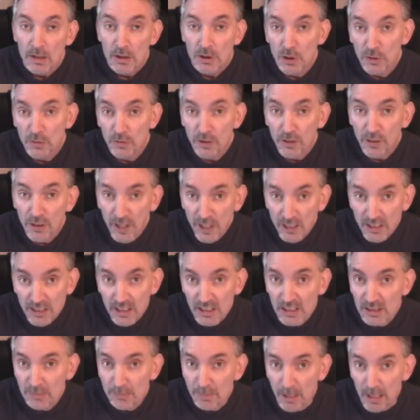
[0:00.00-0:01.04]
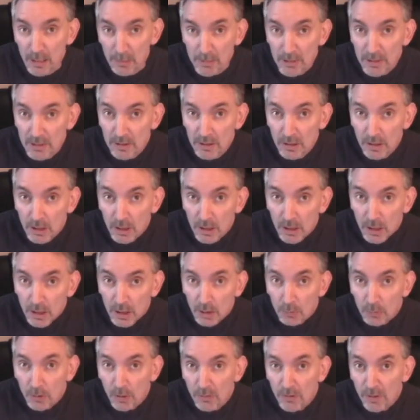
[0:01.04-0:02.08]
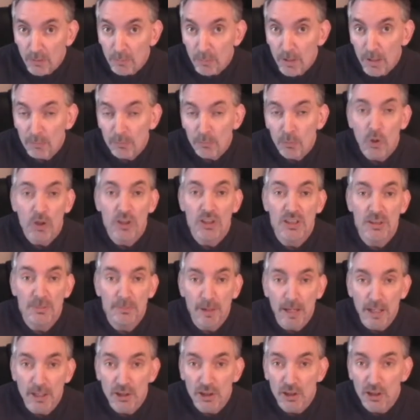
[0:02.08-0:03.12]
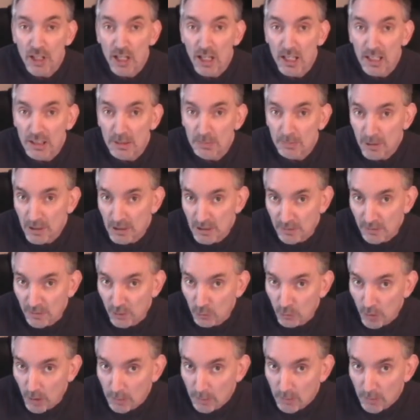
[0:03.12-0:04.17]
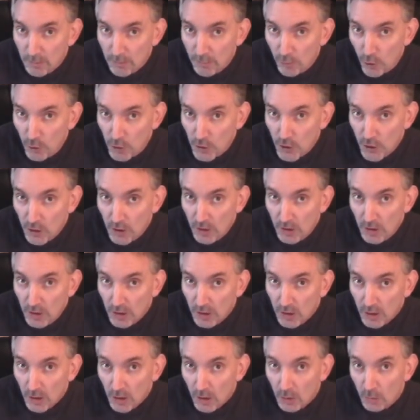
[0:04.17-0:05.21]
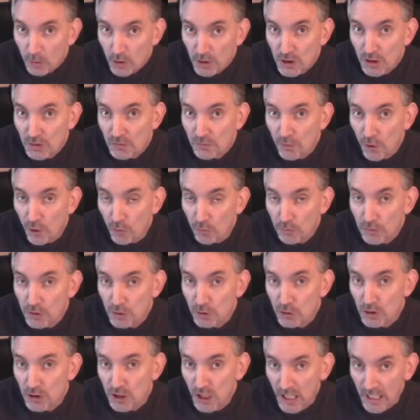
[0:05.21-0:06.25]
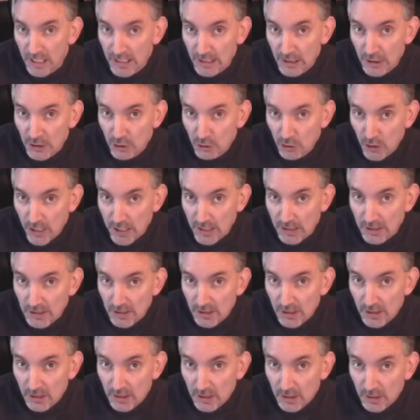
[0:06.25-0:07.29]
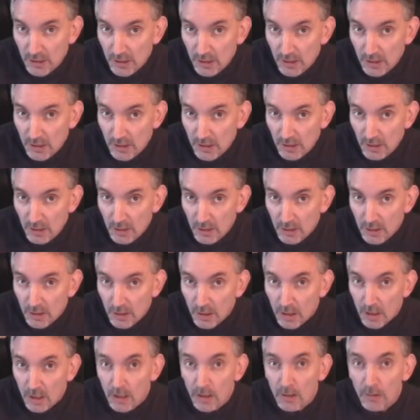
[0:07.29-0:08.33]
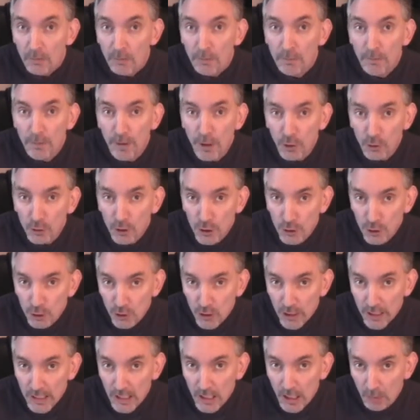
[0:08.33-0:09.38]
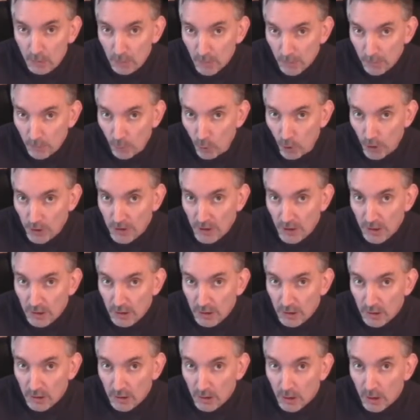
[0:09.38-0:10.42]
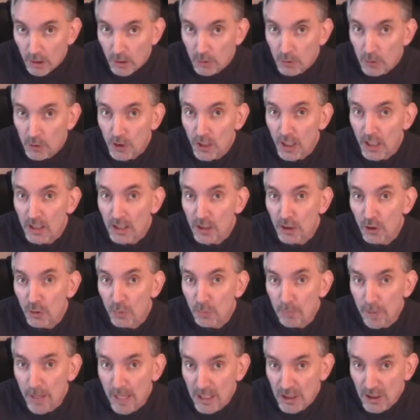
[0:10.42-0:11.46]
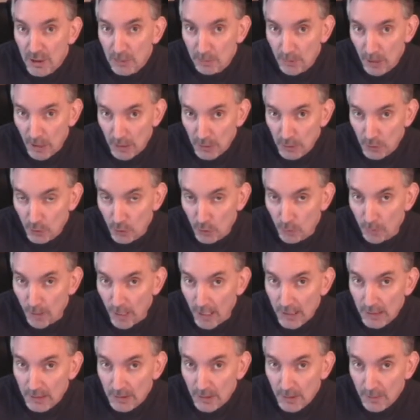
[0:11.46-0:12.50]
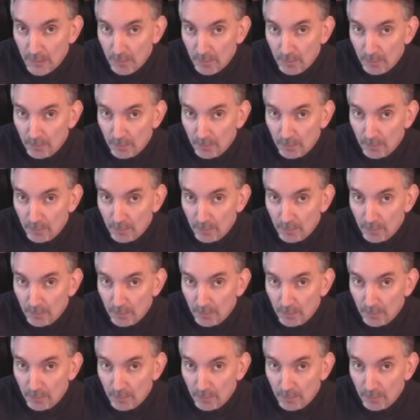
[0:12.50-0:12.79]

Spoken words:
So for this experiment, we have a bit more specialised piece of equipment for you, which involves those lilac trays. Fill the tray up with water to that little bench plateau mark.